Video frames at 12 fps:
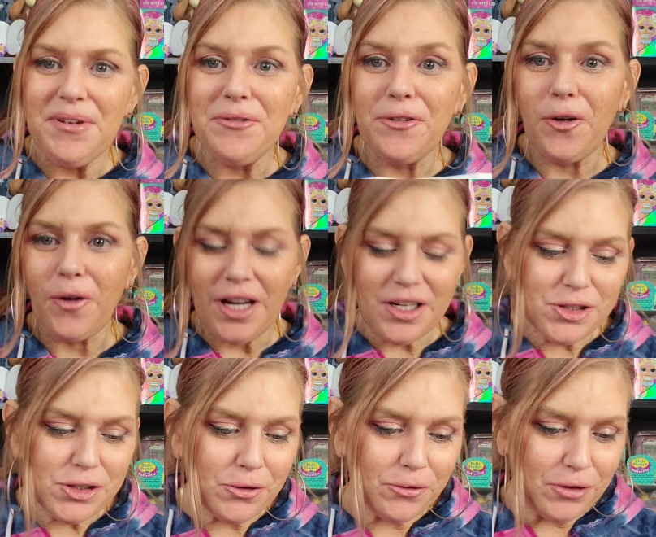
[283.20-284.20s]
before I
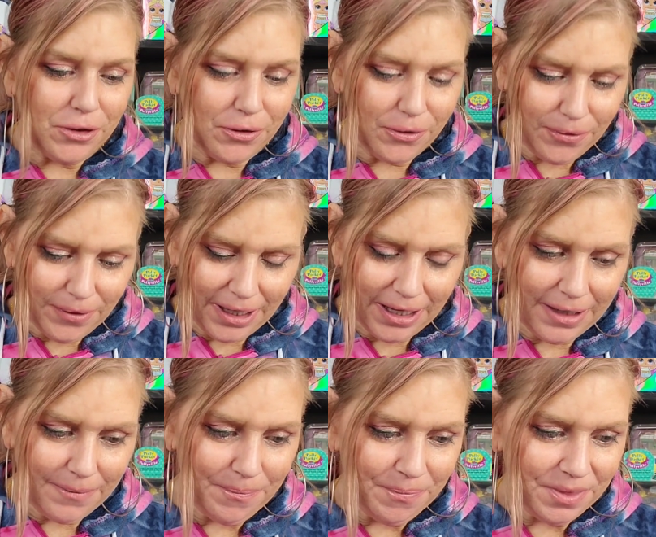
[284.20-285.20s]
show you
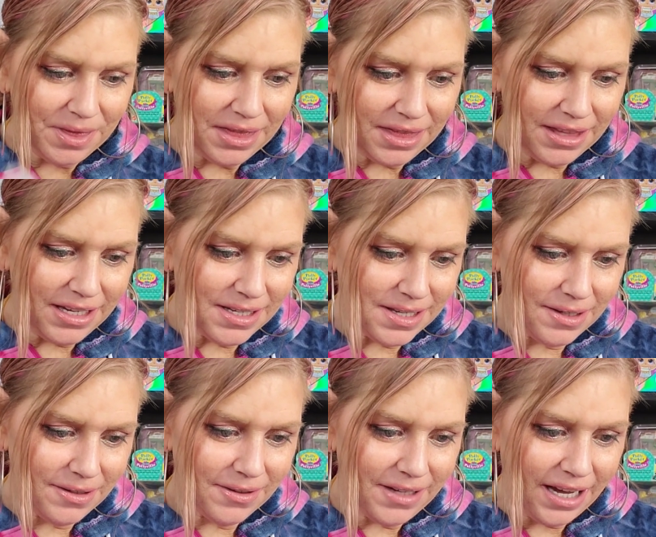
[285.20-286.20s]
these
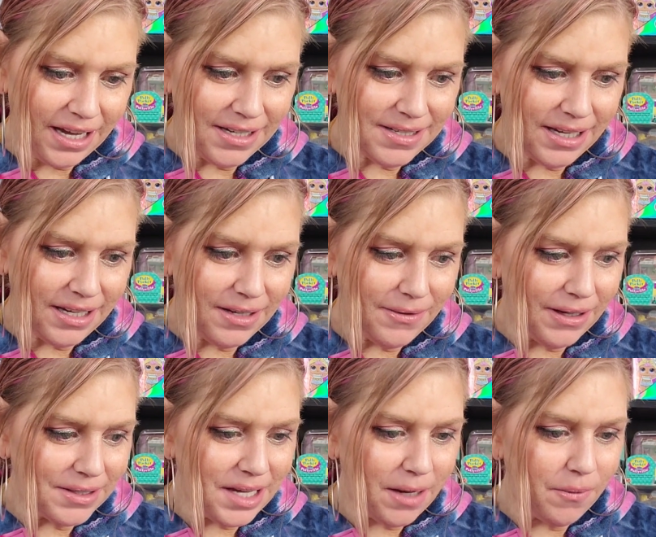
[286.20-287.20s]
little guys out of the
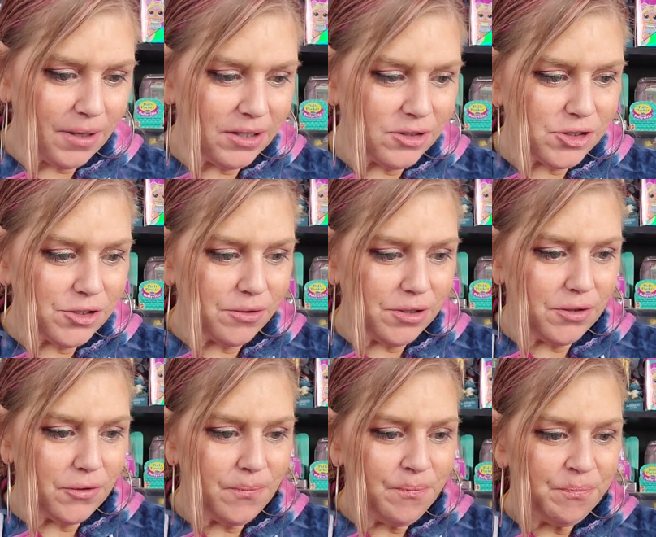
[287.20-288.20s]
box, I want to show
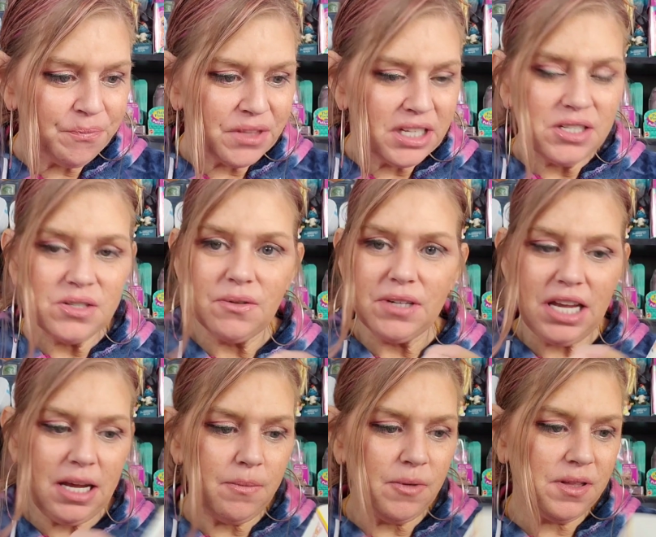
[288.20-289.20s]
you. So it
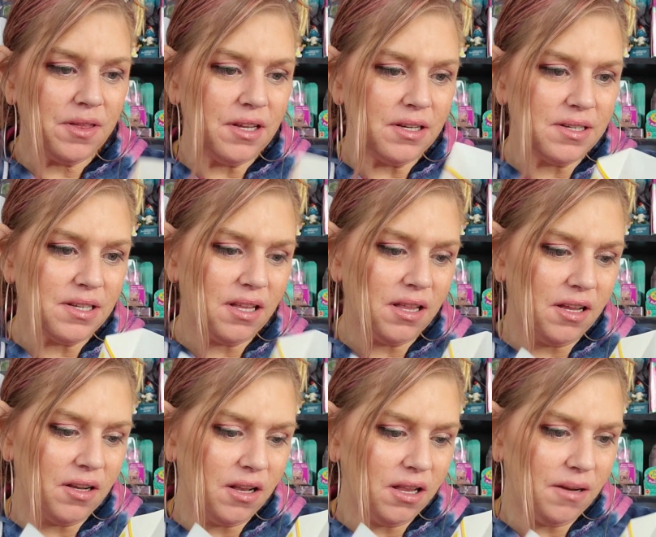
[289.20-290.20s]
came with this
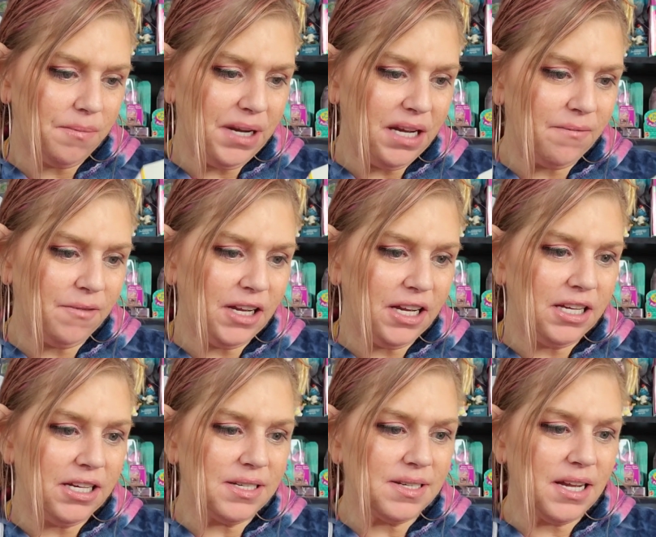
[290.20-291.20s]
little pamphlet,
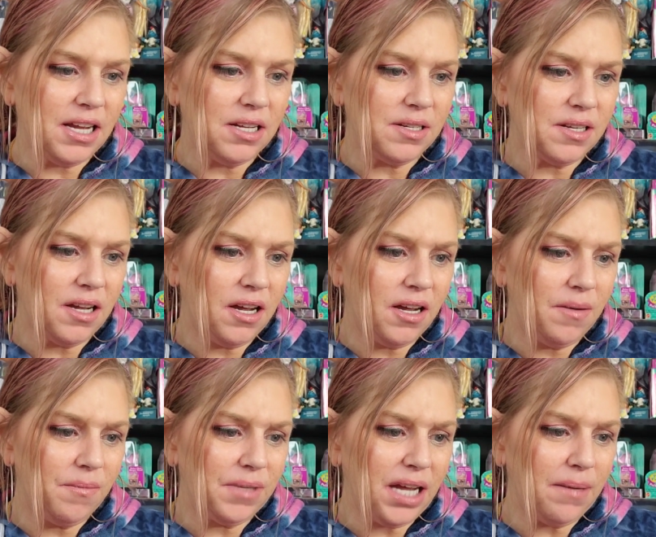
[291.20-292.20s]
and it says,
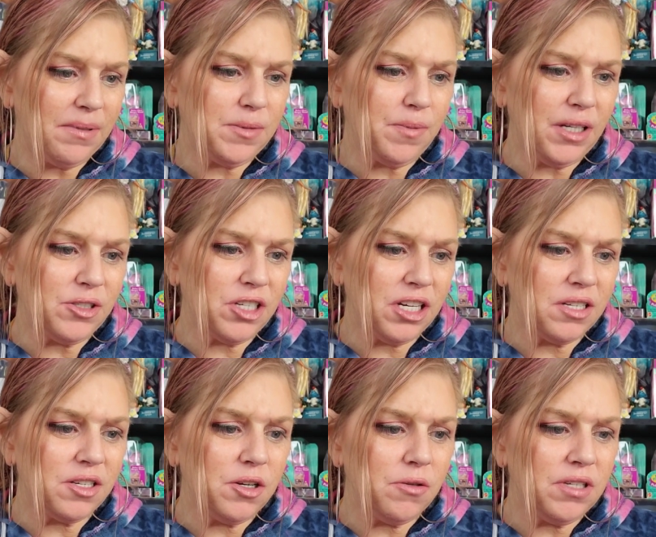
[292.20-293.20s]
Cabbage Patch
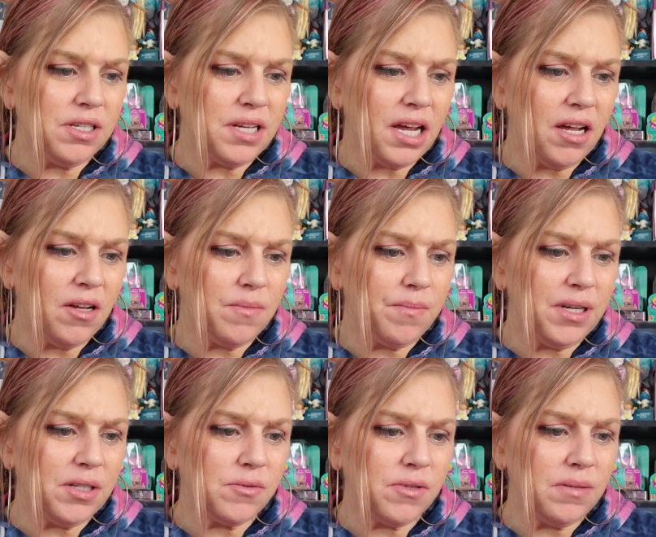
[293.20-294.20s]
Kids Cutie Town,
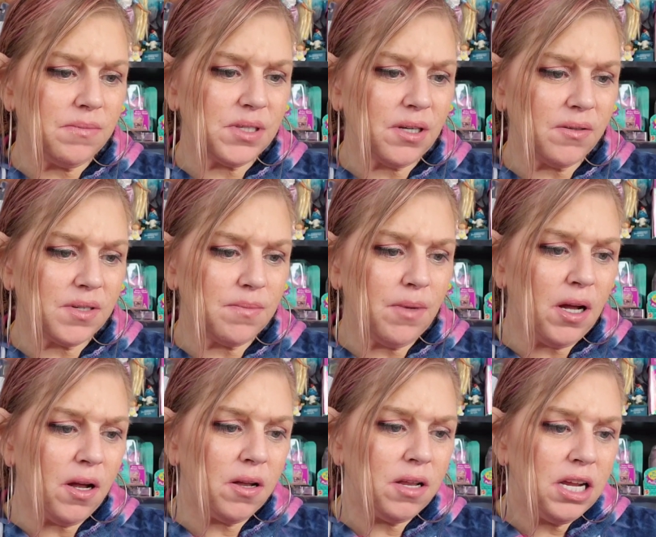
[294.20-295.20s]
Big Dreams Start
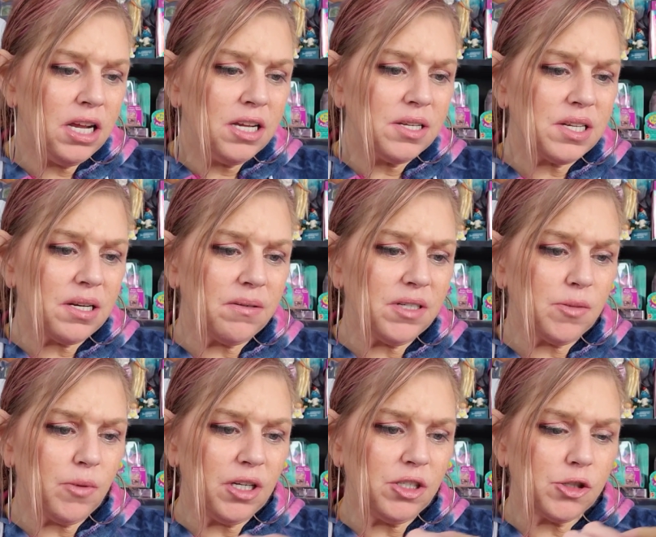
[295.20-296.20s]
Small,
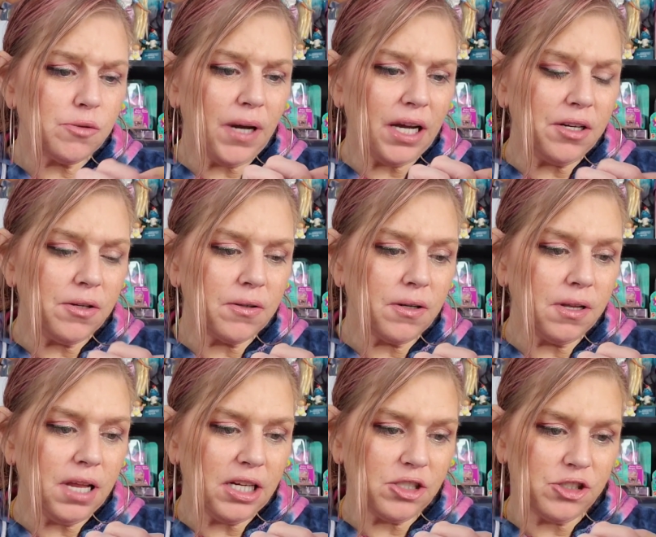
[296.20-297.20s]
Series 1, Track Your
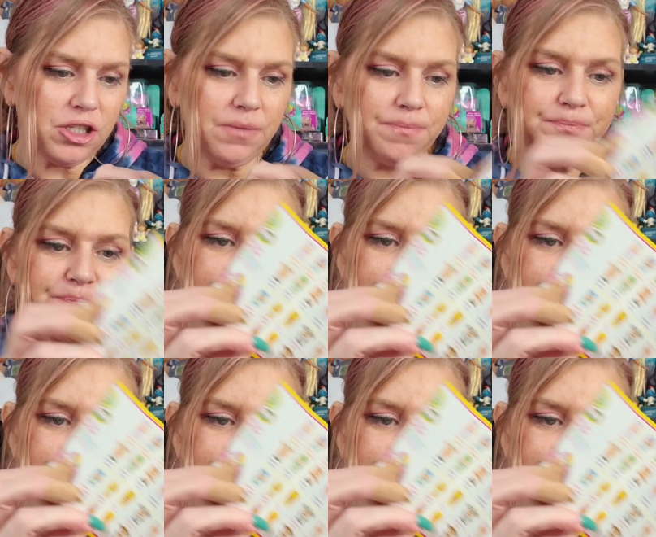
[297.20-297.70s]
Collection.